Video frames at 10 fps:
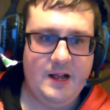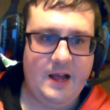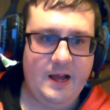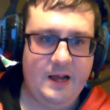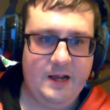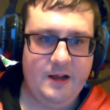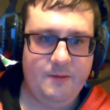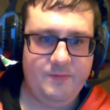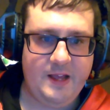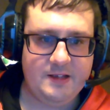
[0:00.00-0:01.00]

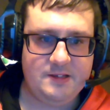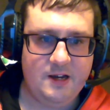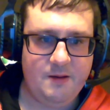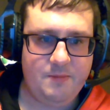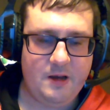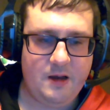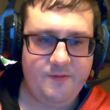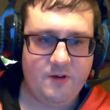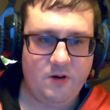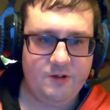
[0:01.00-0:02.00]
Next up,
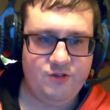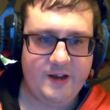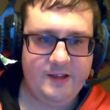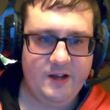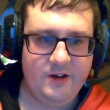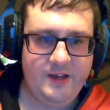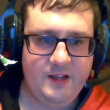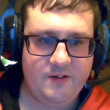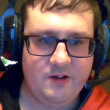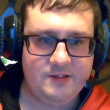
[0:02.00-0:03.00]
I've got track 9.
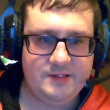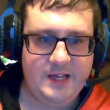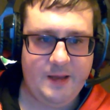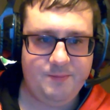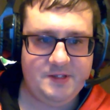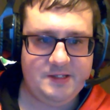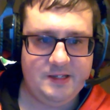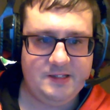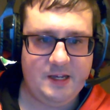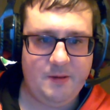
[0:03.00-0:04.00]
I've got Steps,
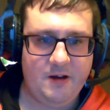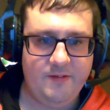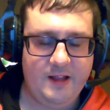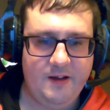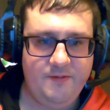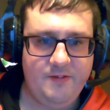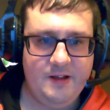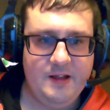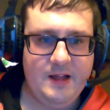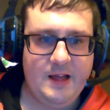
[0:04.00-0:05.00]
"Summer of Love."
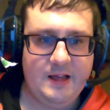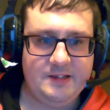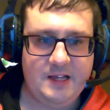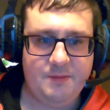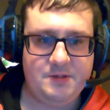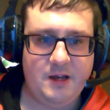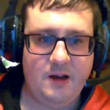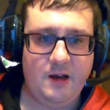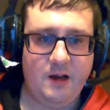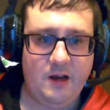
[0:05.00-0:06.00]
Steps
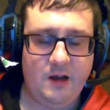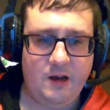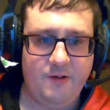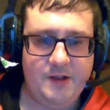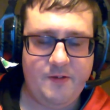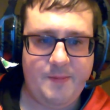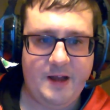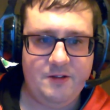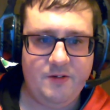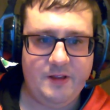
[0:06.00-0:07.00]
are another
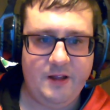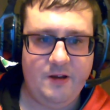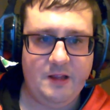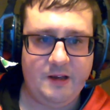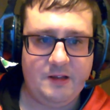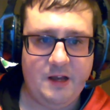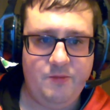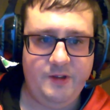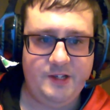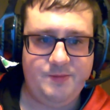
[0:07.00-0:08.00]
band who had like
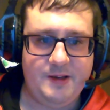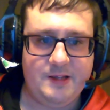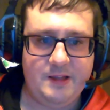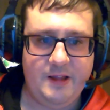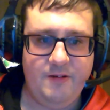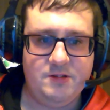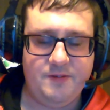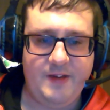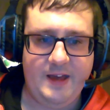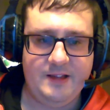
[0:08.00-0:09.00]
Britney Spears, loads
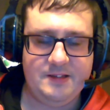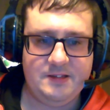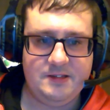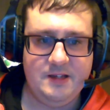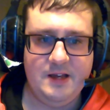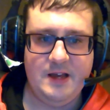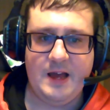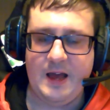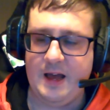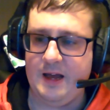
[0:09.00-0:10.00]
of hits
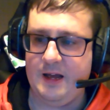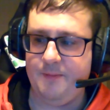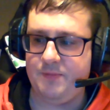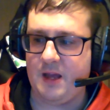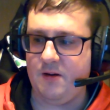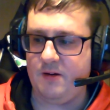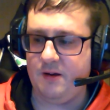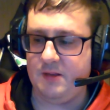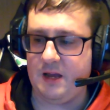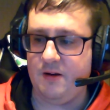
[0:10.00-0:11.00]

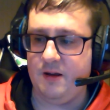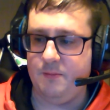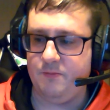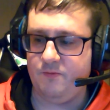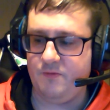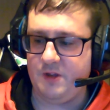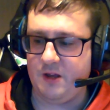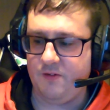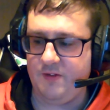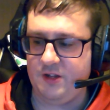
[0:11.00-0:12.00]

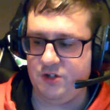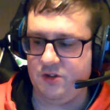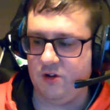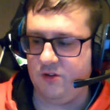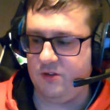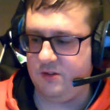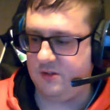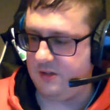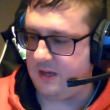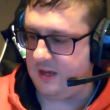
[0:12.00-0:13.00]
that featured on
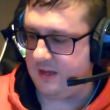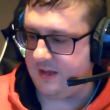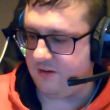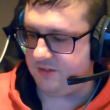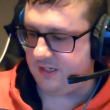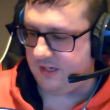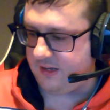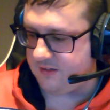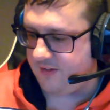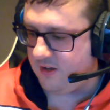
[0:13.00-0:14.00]
Now
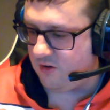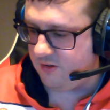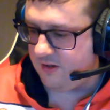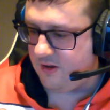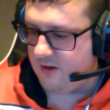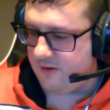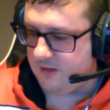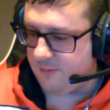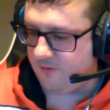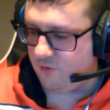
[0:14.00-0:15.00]
CDs. I think on
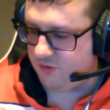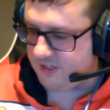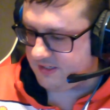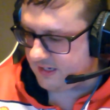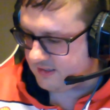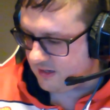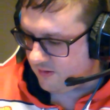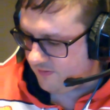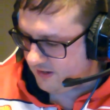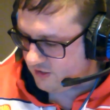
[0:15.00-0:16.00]
number 46 they
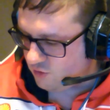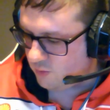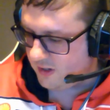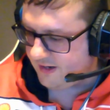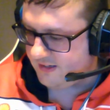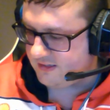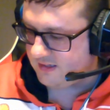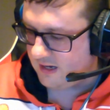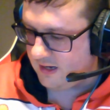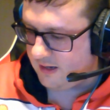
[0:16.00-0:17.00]
were featured twice.
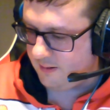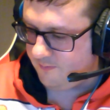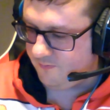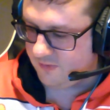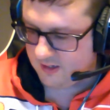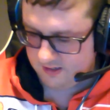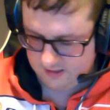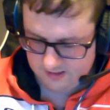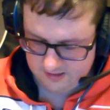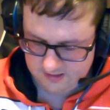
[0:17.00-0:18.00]
Yeah,
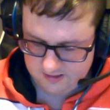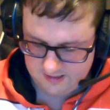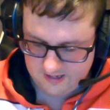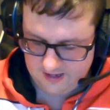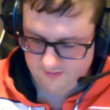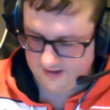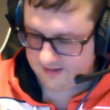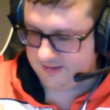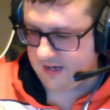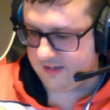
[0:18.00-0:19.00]
here it
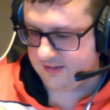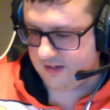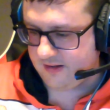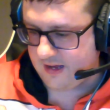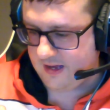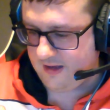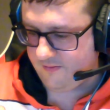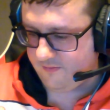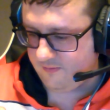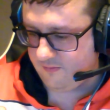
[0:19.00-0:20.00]
is. Yeah, so
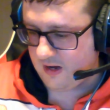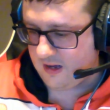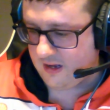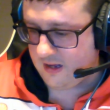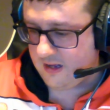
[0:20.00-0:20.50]
they were